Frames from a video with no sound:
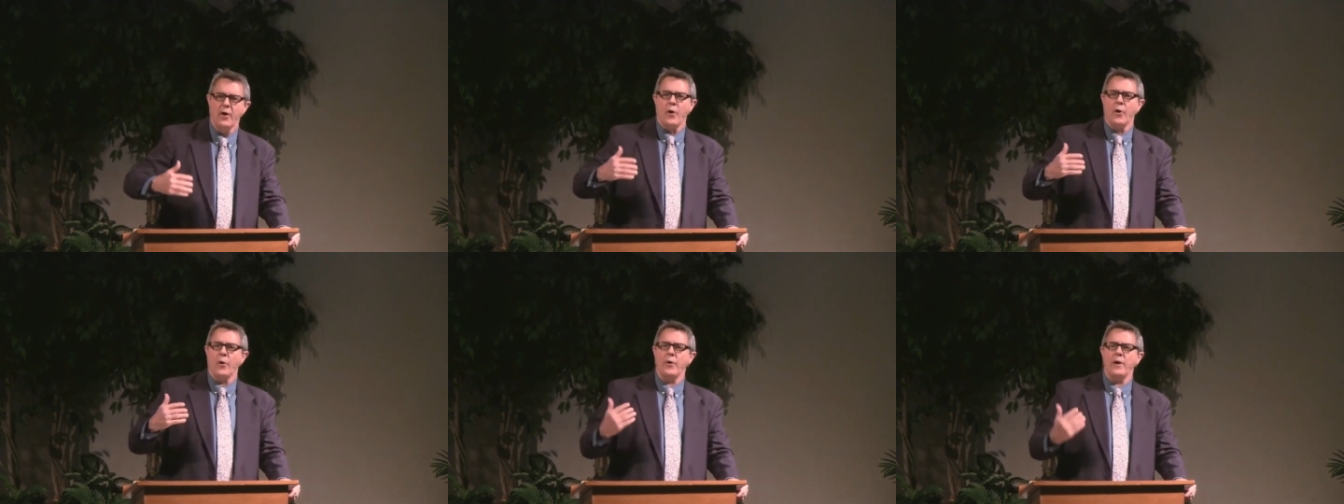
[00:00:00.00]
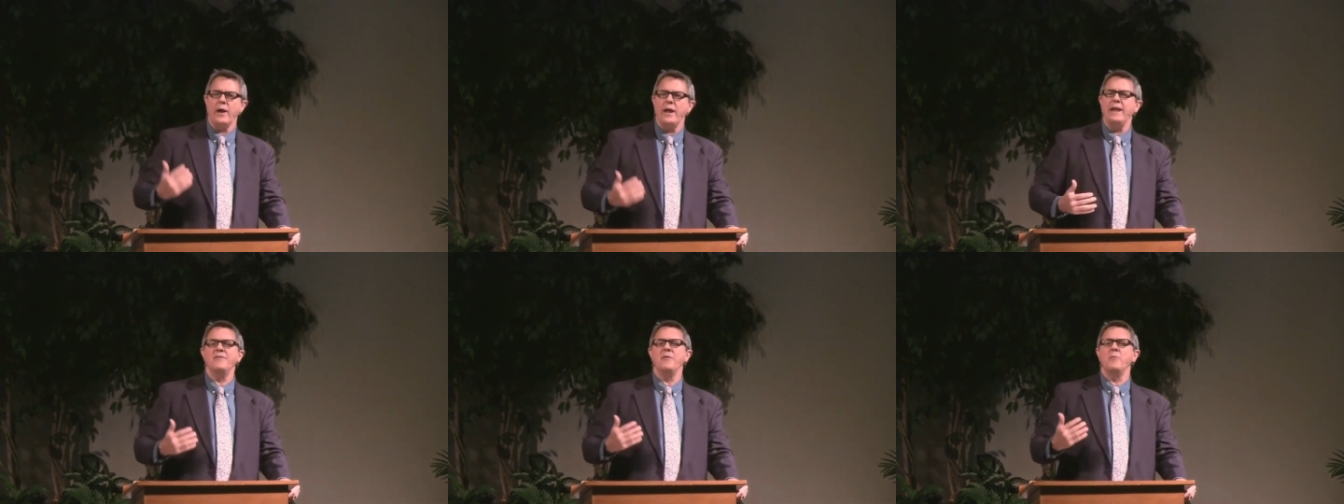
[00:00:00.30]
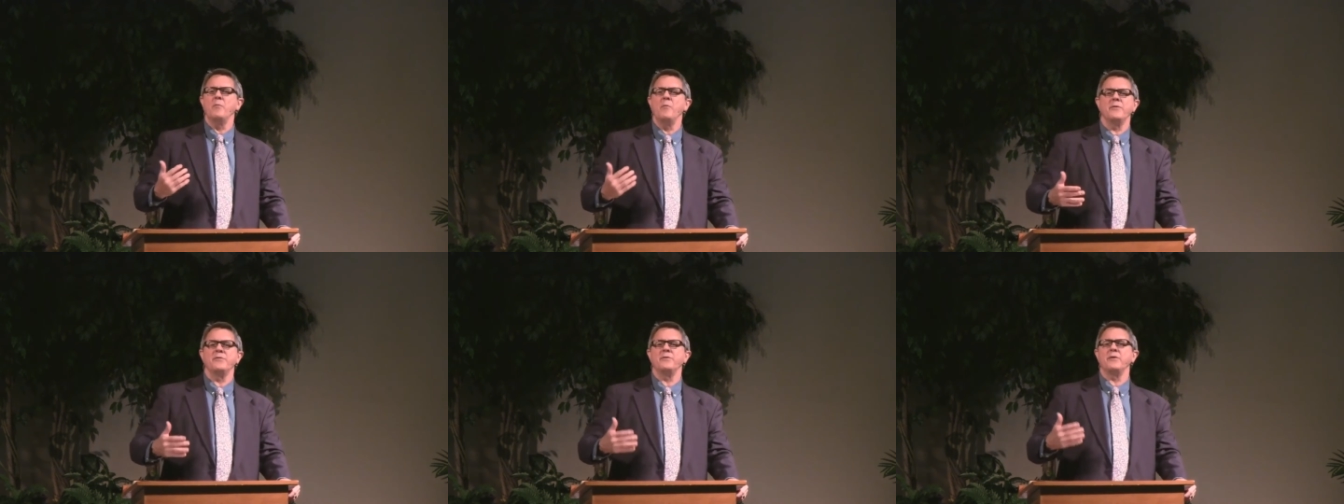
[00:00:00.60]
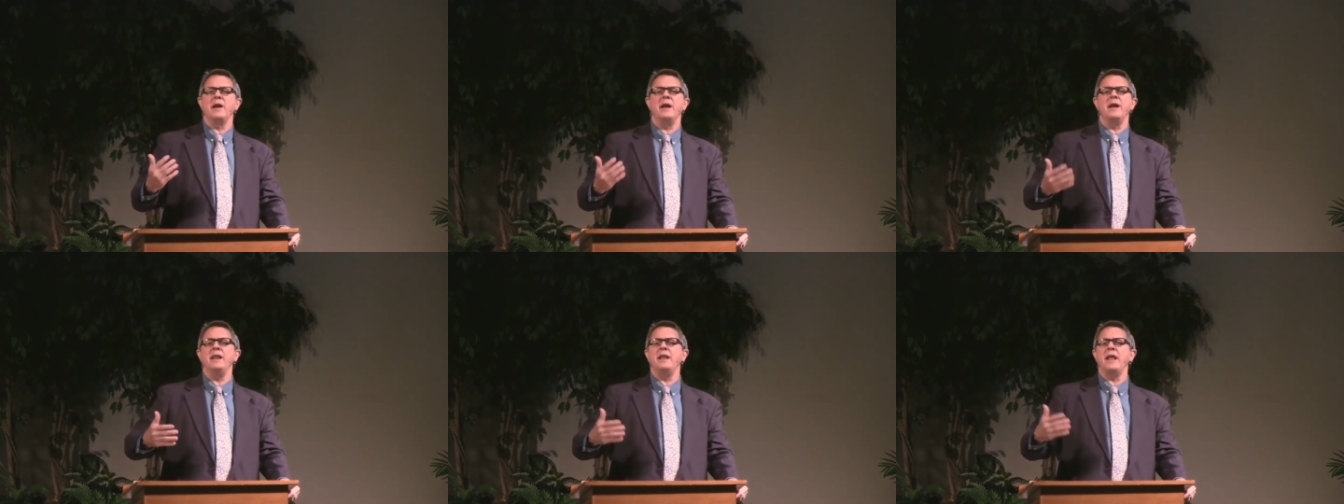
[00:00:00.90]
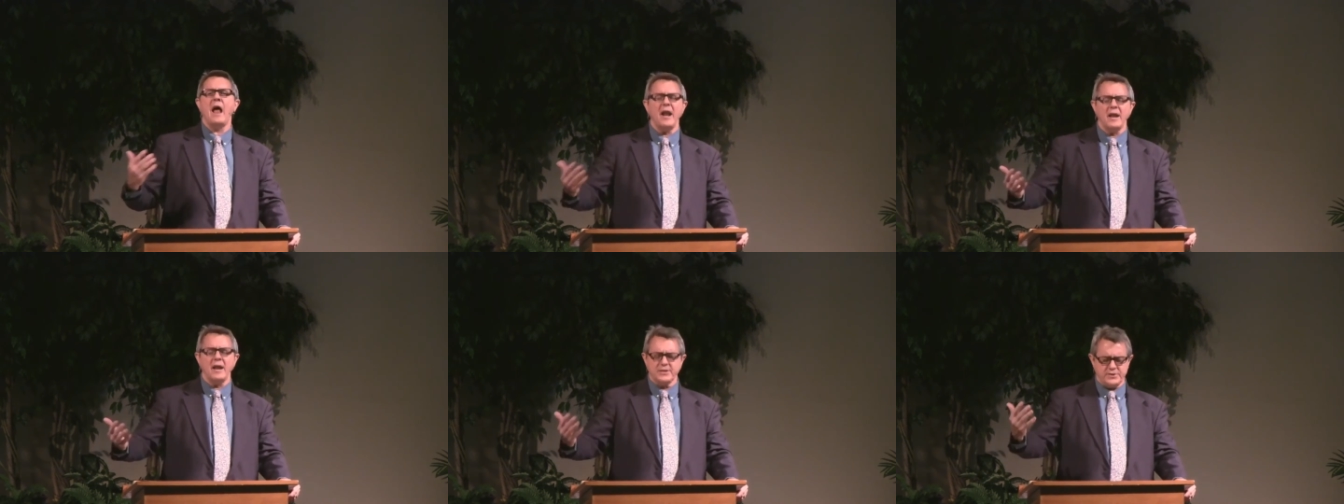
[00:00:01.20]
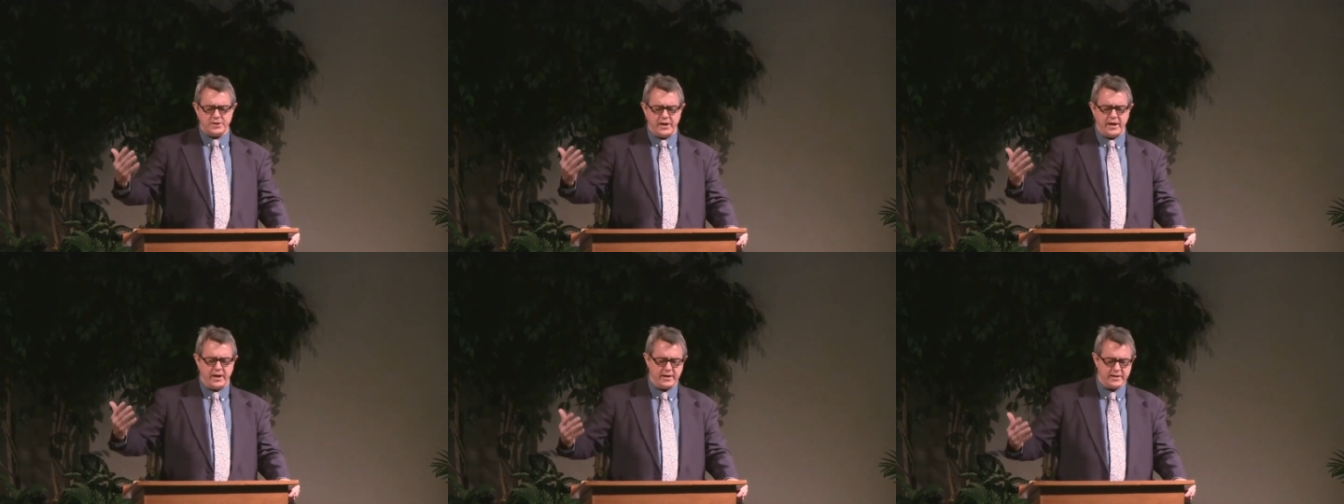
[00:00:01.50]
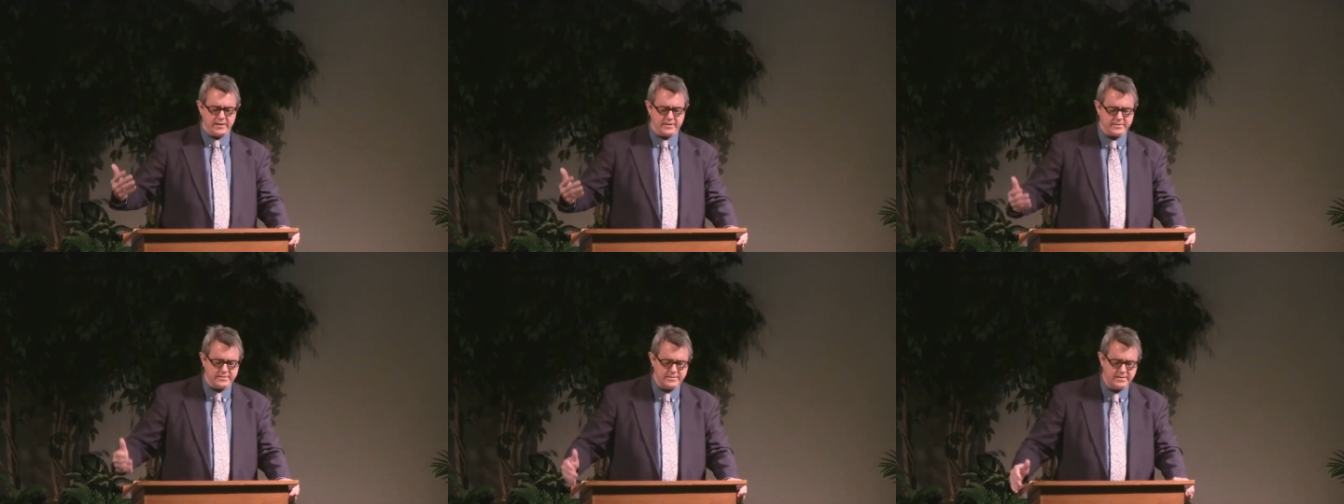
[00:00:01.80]
or even what their ideology
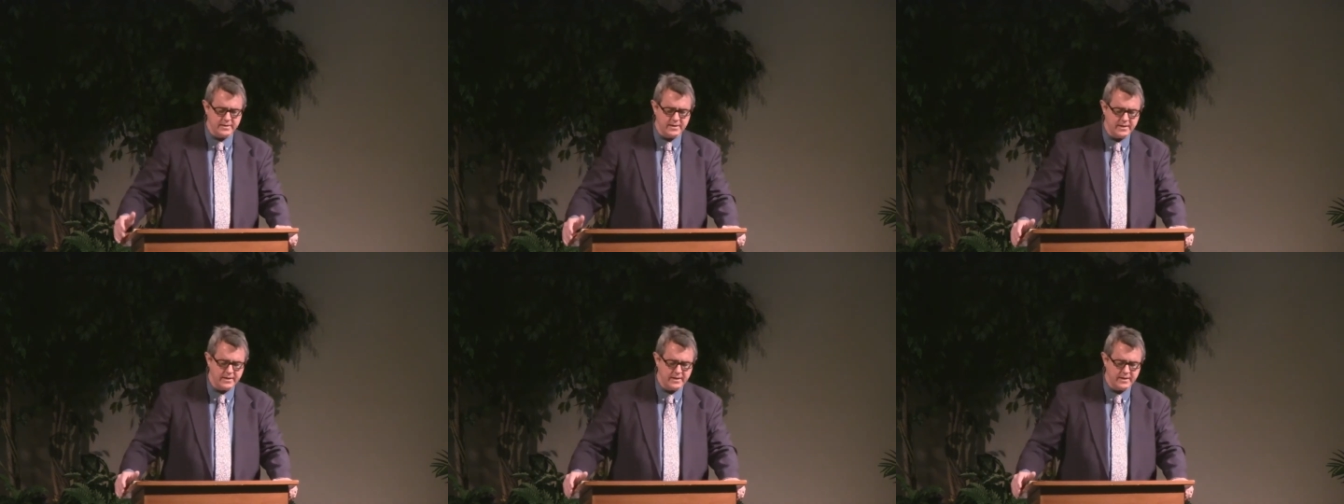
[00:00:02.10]
is.